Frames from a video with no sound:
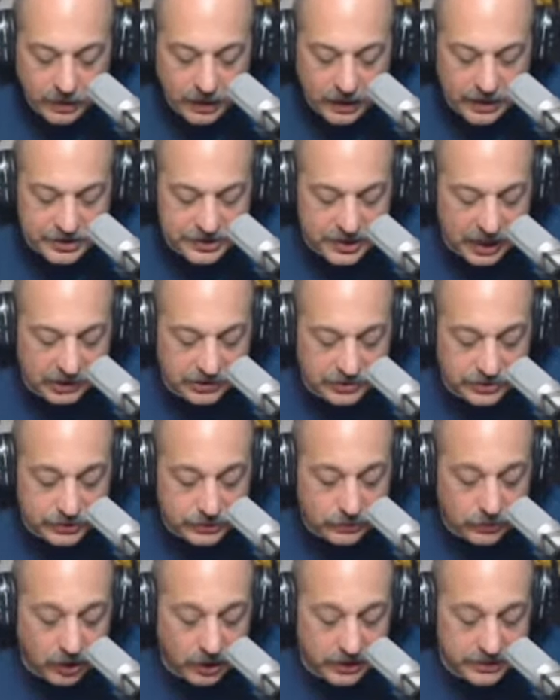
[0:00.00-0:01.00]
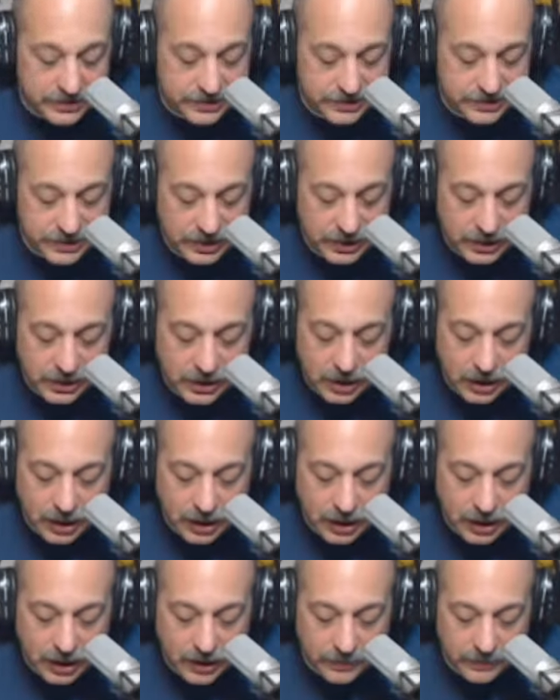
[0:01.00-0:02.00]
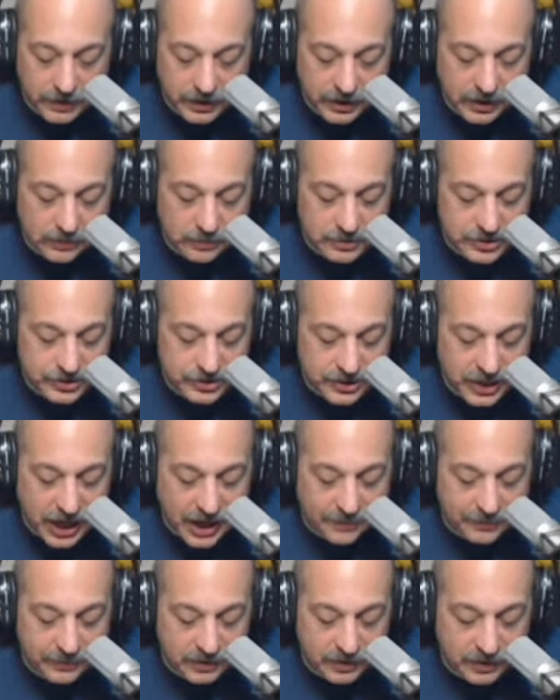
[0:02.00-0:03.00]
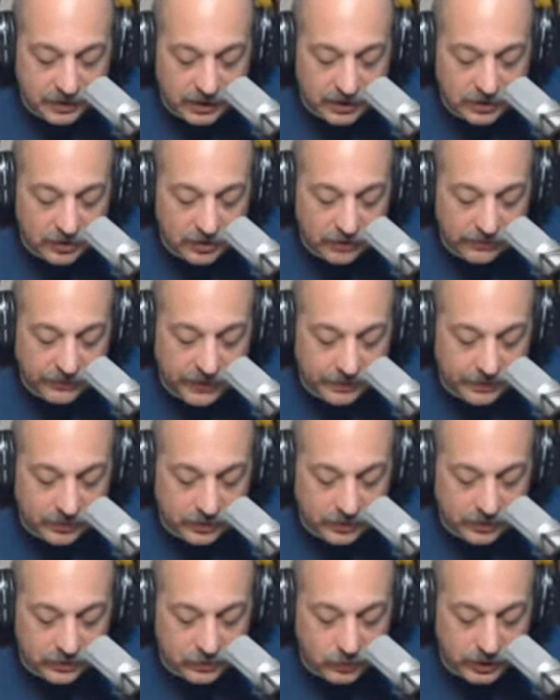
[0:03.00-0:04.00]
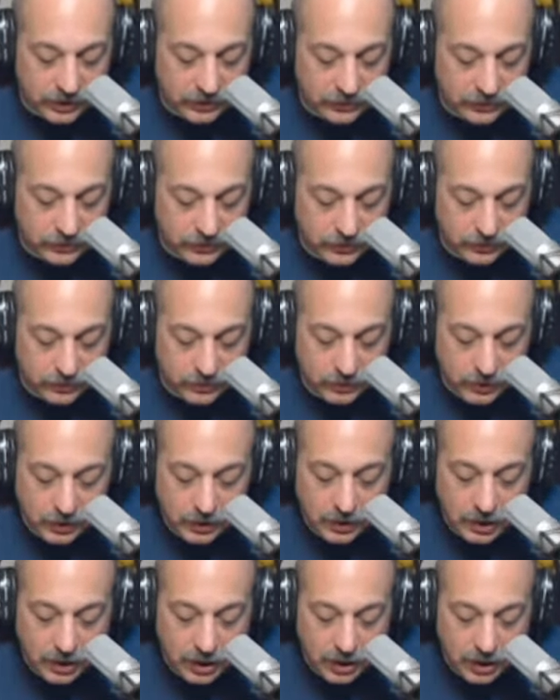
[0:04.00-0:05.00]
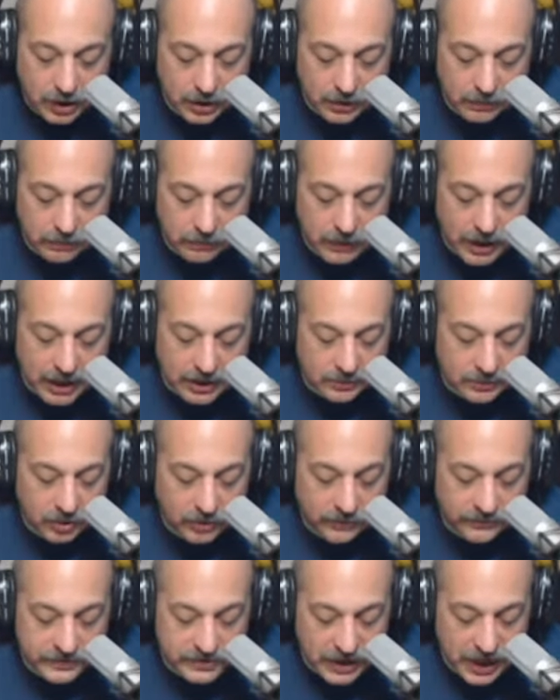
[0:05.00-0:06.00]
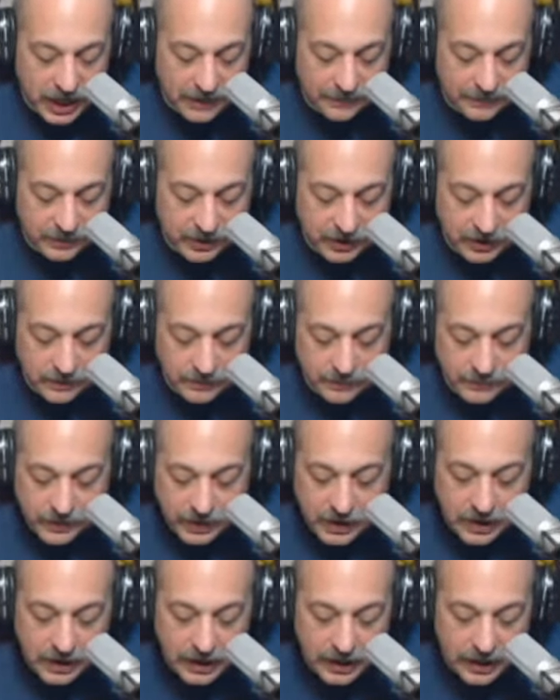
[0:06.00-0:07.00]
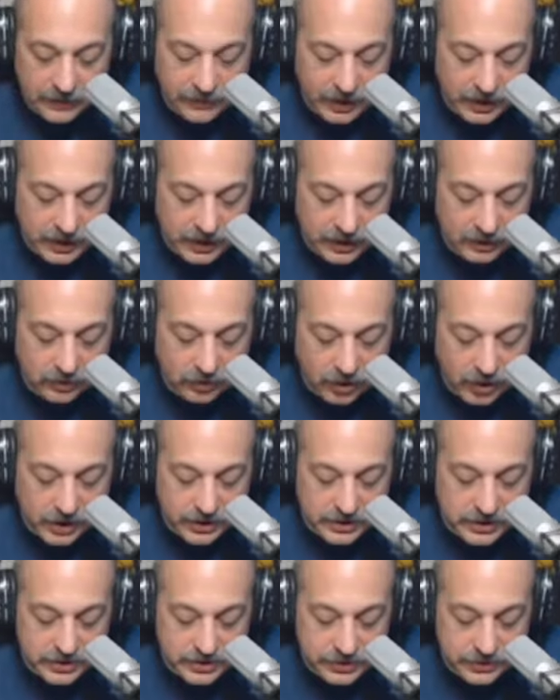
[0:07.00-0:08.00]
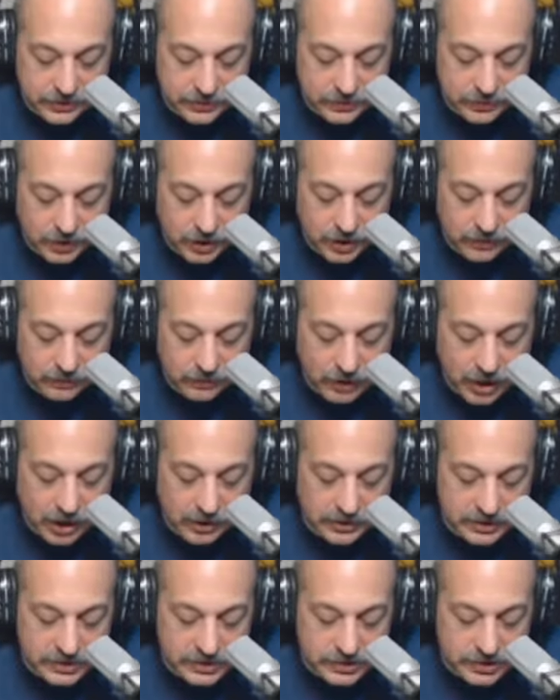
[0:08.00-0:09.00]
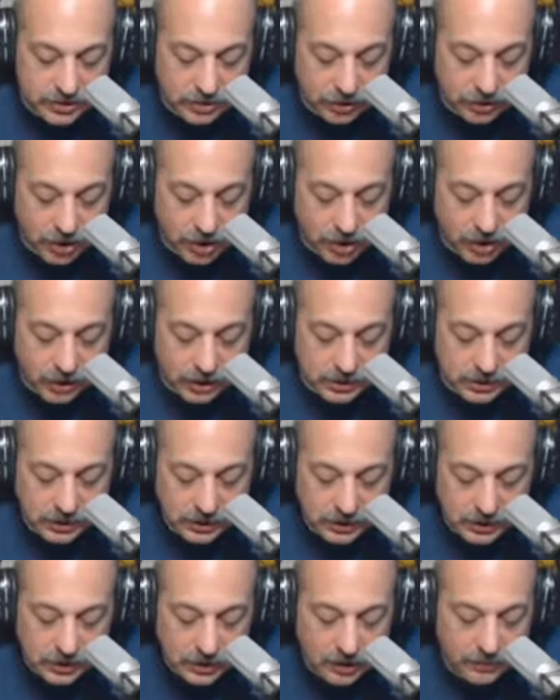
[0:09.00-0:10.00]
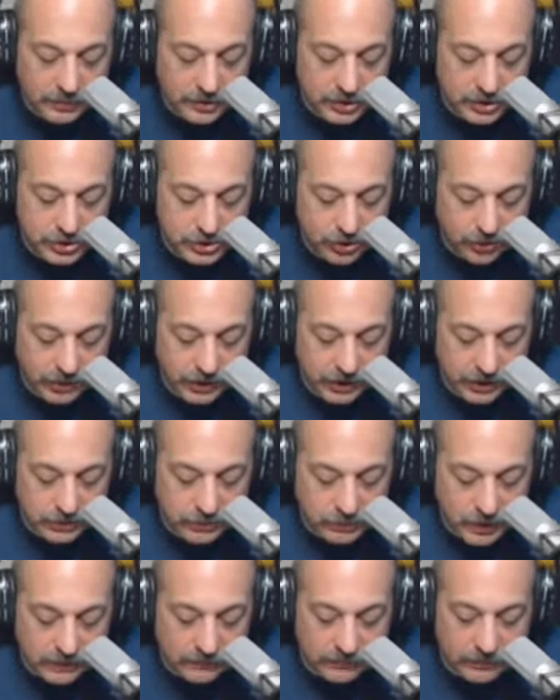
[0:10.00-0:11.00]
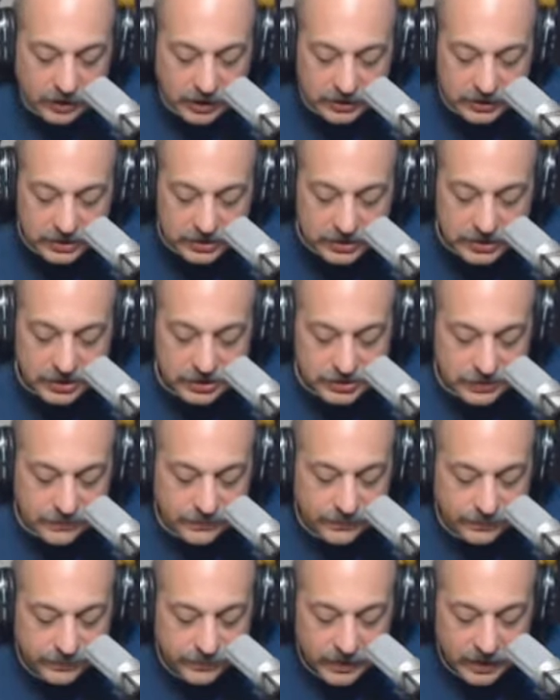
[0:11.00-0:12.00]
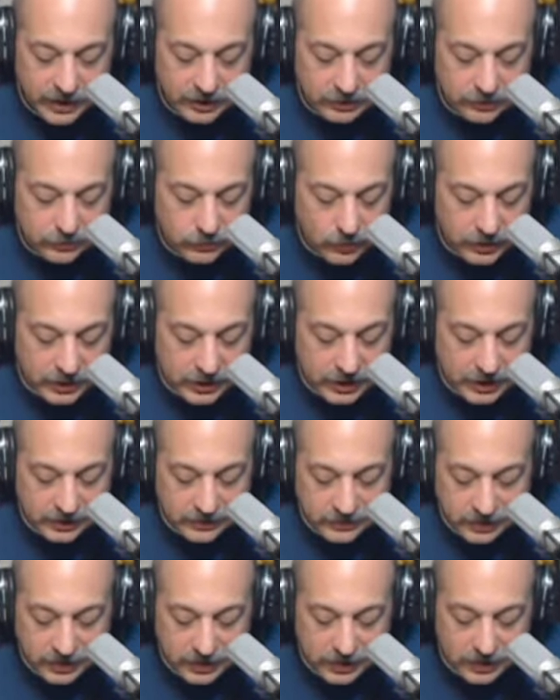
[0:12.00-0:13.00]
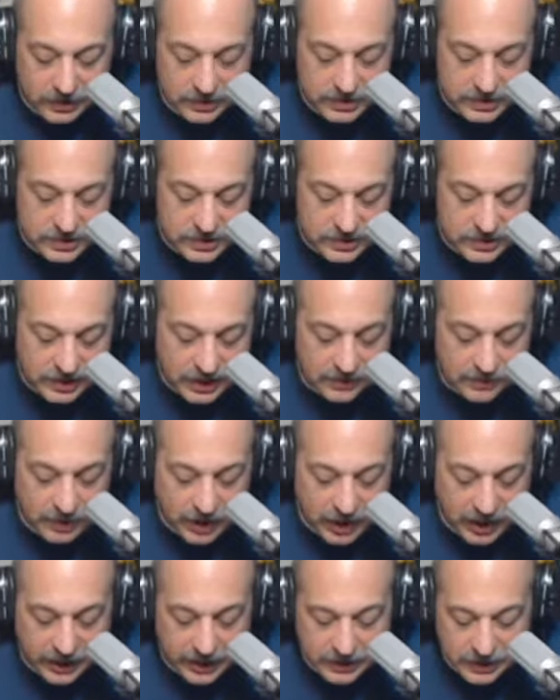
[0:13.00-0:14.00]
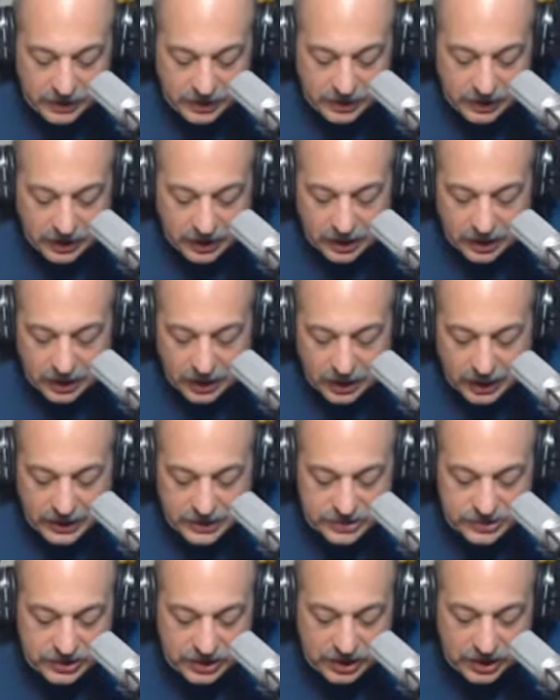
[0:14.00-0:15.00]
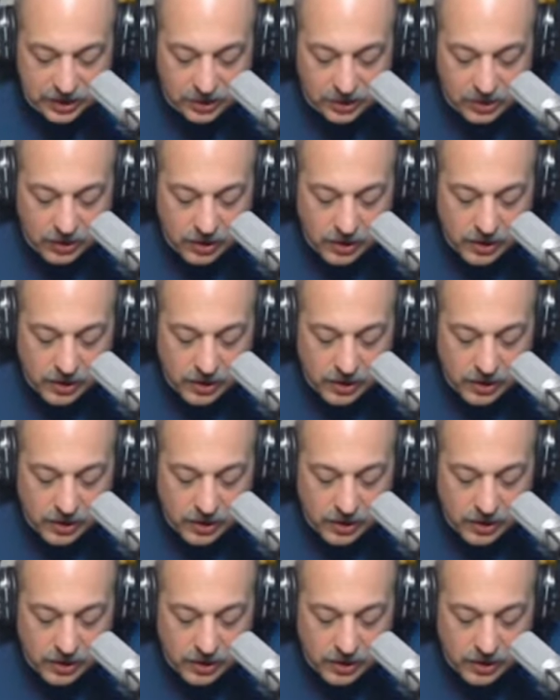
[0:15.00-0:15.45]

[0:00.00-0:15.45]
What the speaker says: He's got 2 losses. He was stopped in November of 22. Rakimov stopped him. And then he lost to Rondas Clark, a majority 12-round decision, in 2018. He's the same height as Gil.